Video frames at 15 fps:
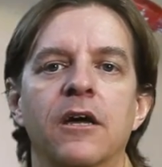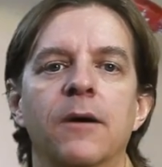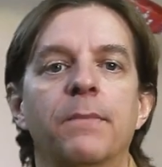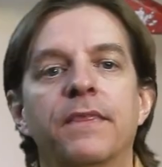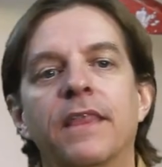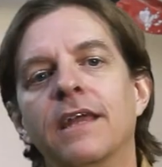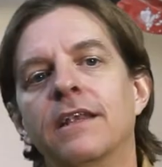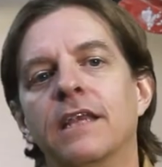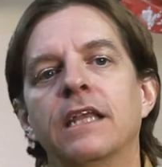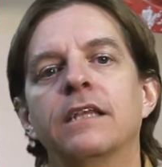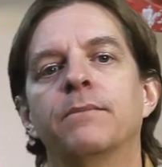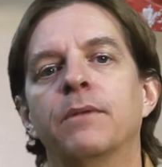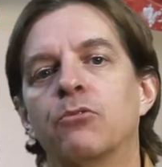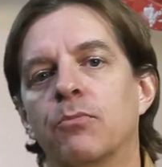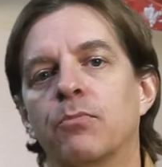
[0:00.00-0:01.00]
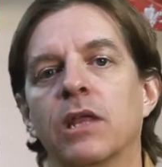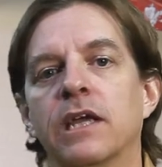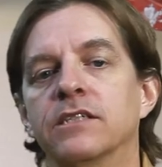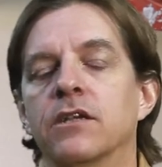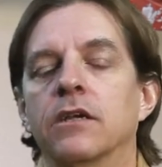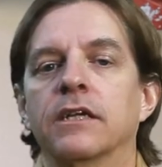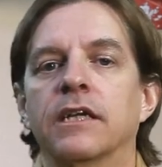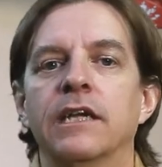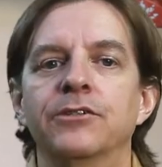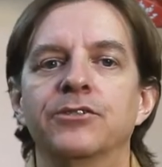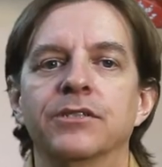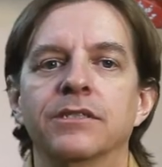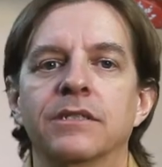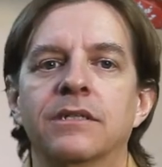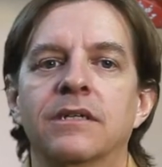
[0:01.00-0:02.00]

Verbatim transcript: but they need to be replaced on occasion.